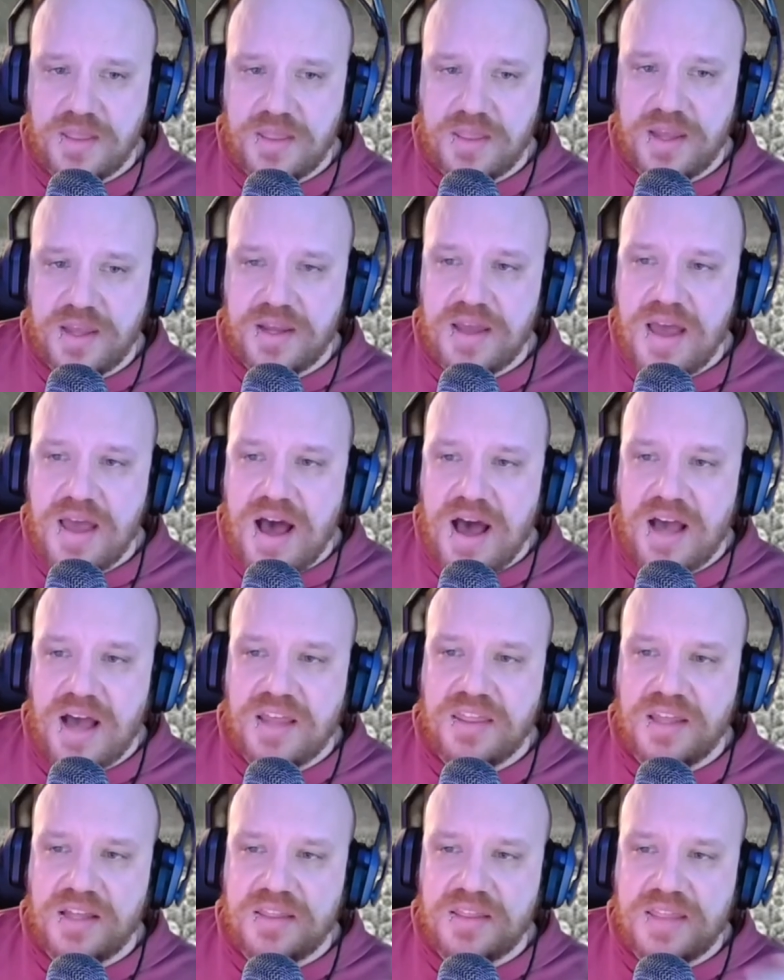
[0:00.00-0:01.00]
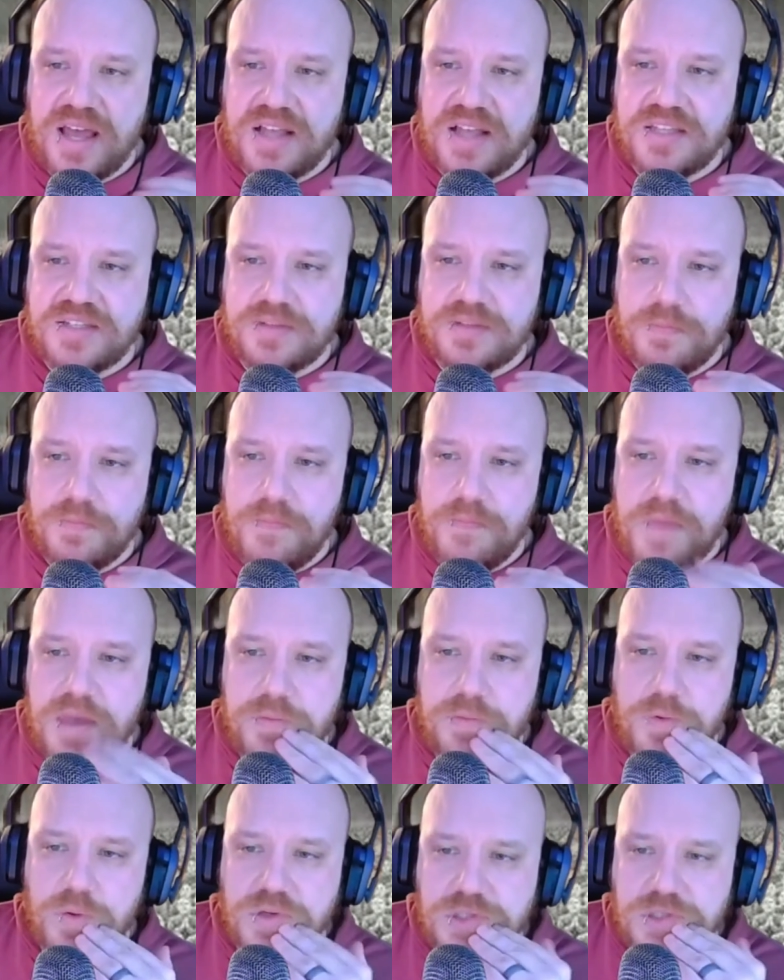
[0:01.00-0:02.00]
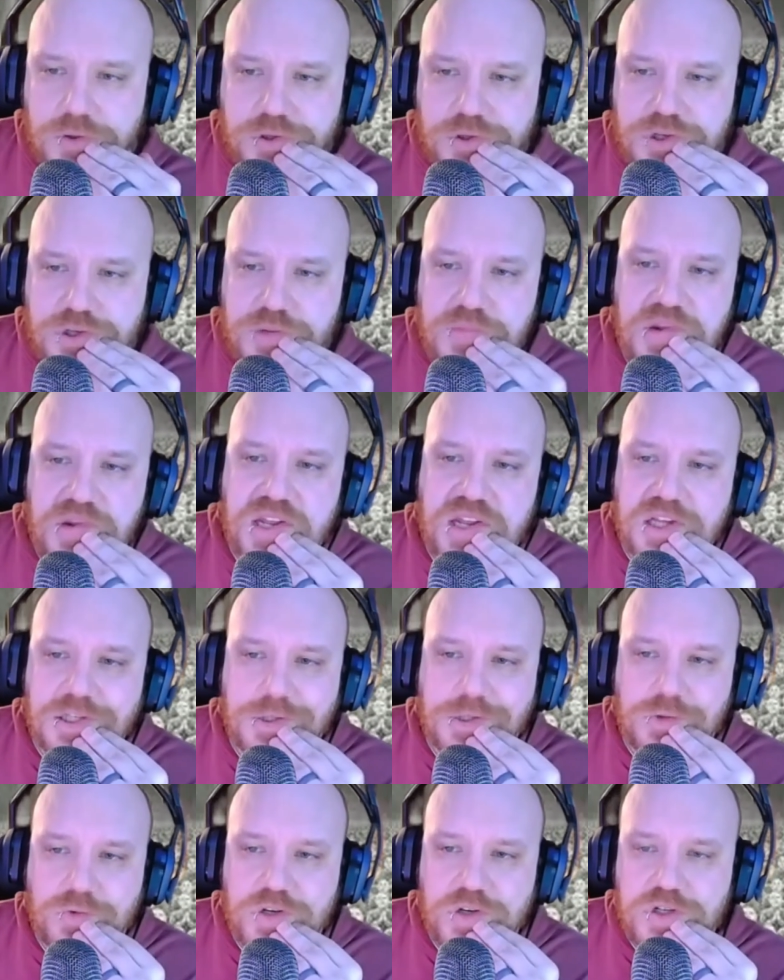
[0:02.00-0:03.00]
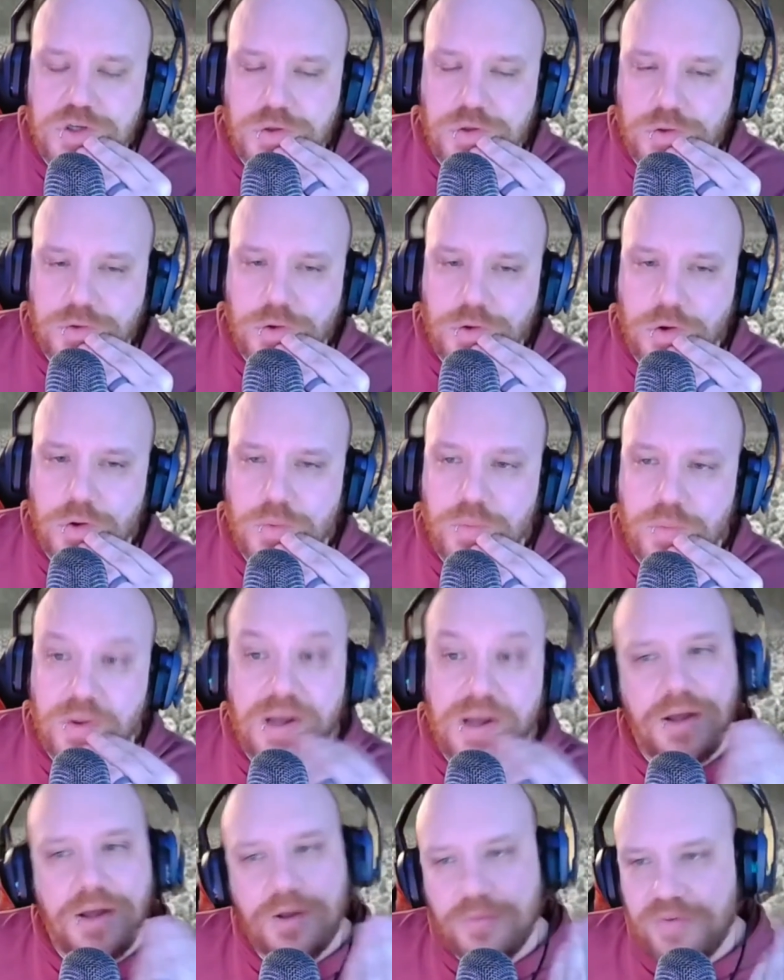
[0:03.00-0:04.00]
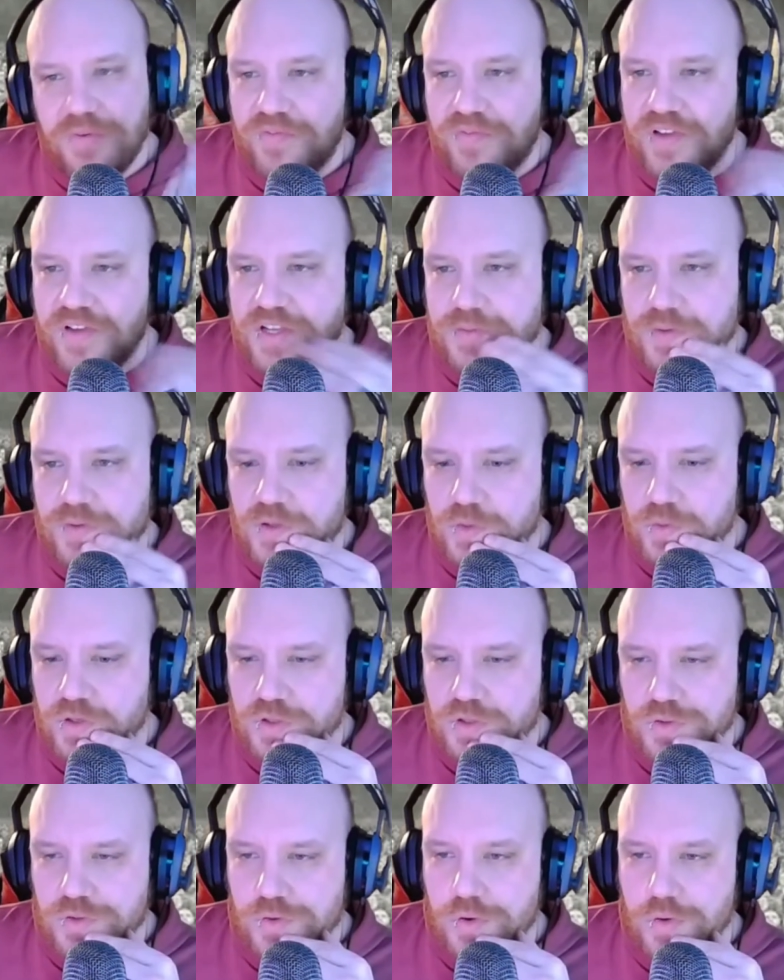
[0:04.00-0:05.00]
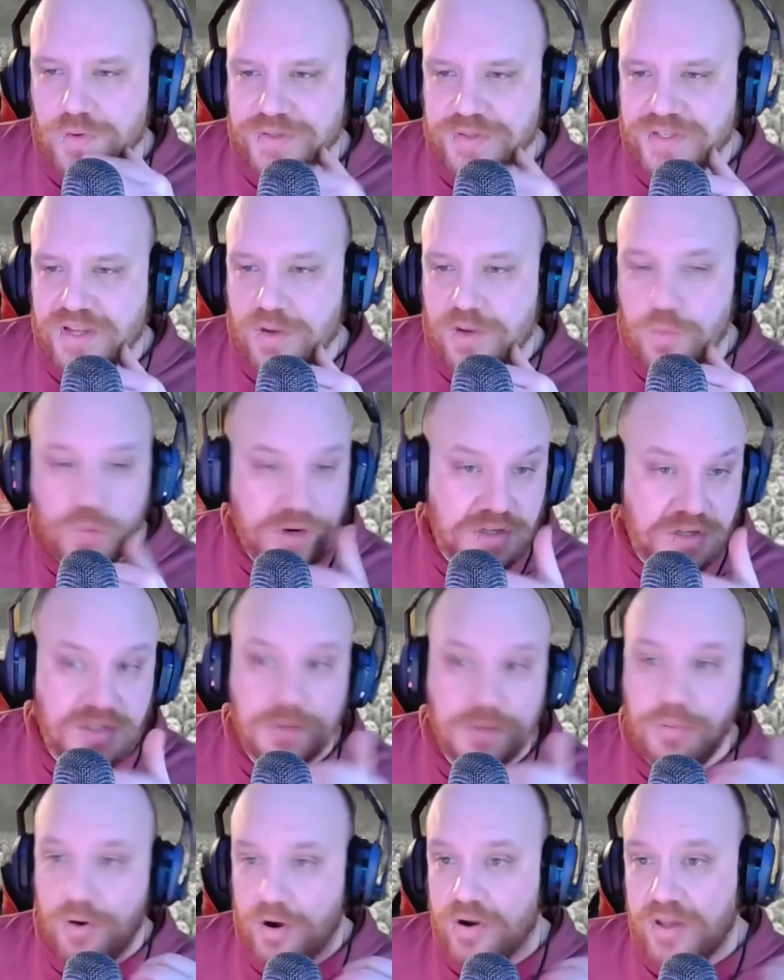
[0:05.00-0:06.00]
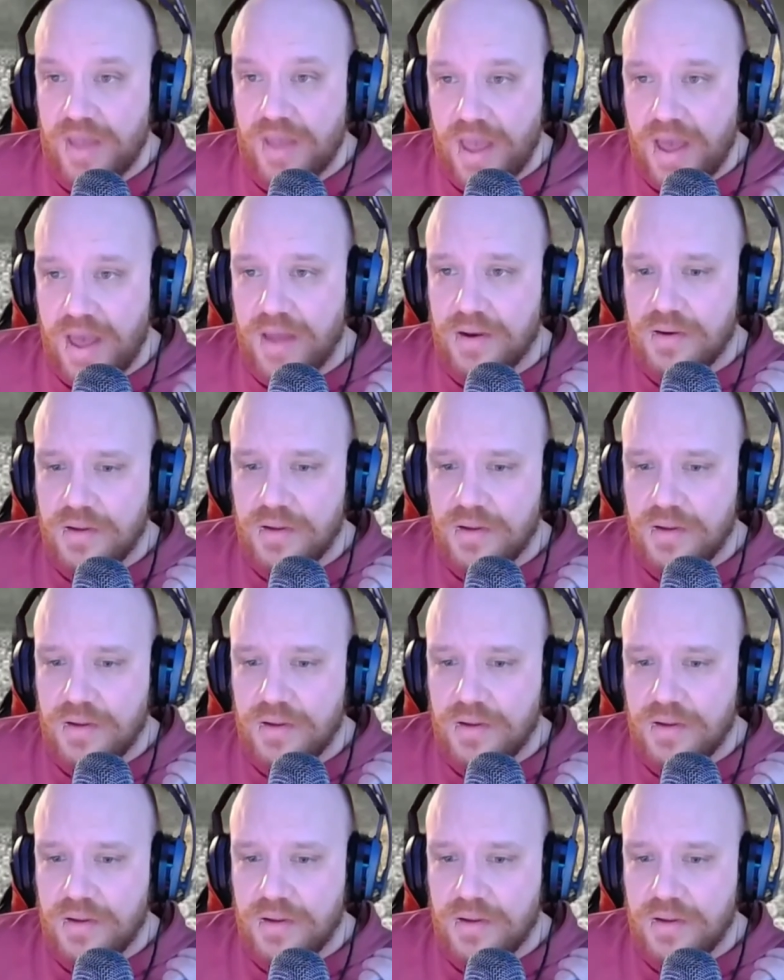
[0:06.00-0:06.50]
like, I think that's maybe what social media's original goal. Well, I mean, Facebook's original goal is like, where's the party at?